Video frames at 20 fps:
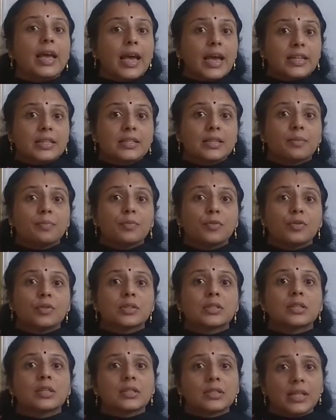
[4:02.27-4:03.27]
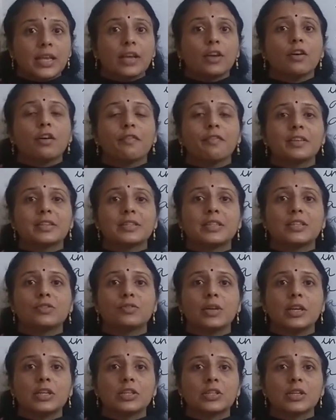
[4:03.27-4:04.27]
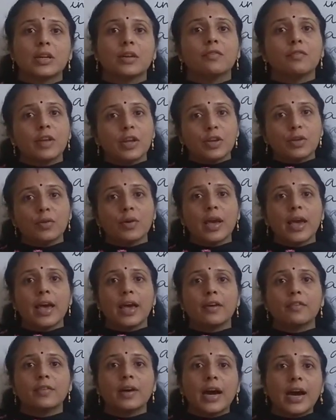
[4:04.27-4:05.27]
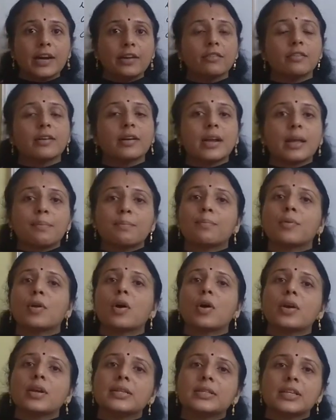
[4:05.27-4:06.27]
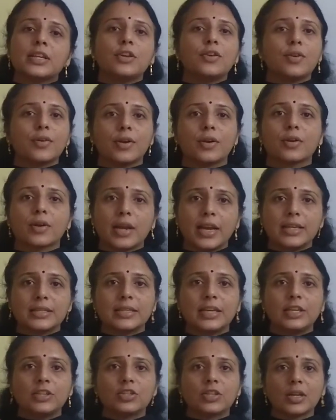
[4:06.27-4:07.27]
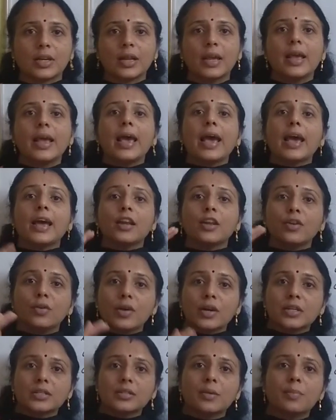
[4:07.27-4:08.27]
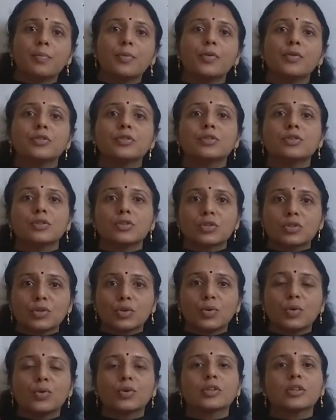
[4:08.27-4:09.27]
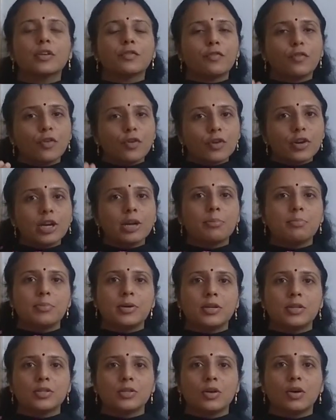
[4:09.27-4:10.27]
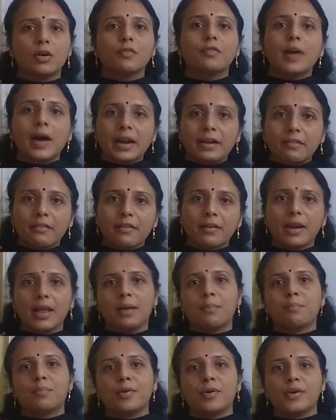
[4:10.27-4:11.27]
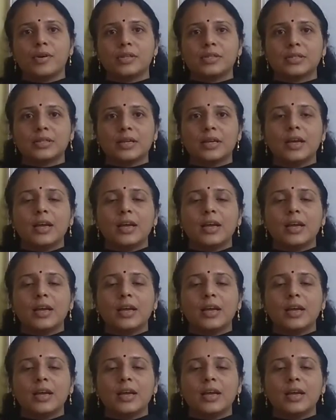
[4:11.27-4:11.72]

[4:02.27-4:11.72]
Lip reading: And suppose think of a situation when you have 100 employees in your organization and you are supposed to store the phone numbers of 100 employees.